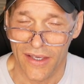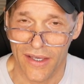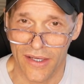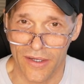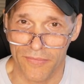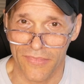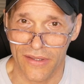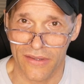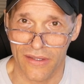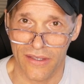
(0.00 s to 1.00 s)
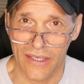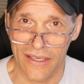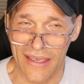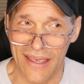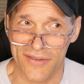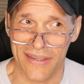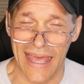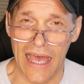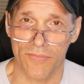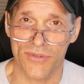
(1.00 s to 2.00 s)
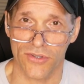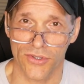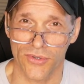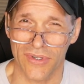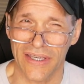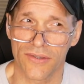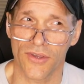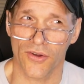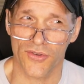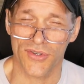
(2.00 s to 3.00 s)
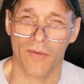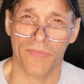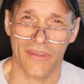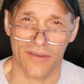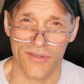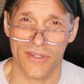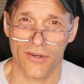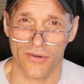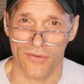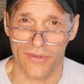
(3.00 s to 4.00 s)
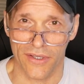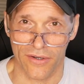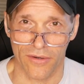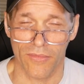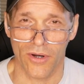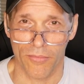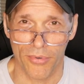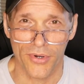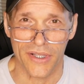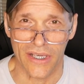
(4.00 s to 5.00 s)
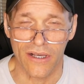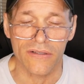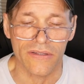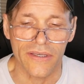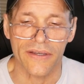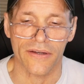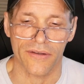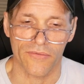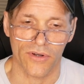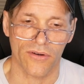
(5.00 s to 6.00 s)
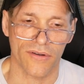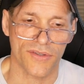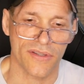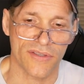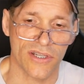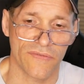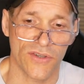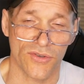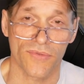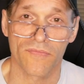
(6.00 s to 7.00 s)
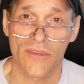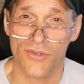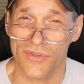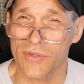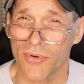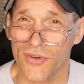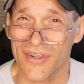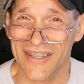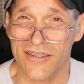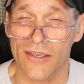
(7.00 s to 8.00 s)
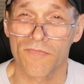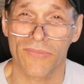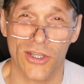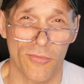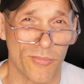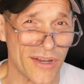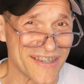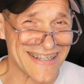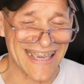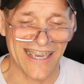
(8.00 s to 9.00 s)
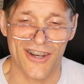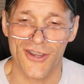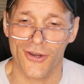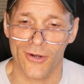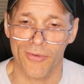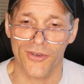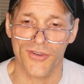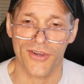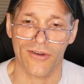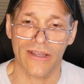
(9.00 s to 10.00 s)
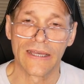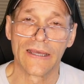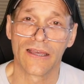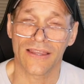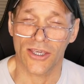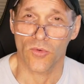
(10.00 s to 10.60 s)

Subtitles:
as an absolute, there are some things that are pretty clear in regards to this individual. So this person is compressed anterior to posterior like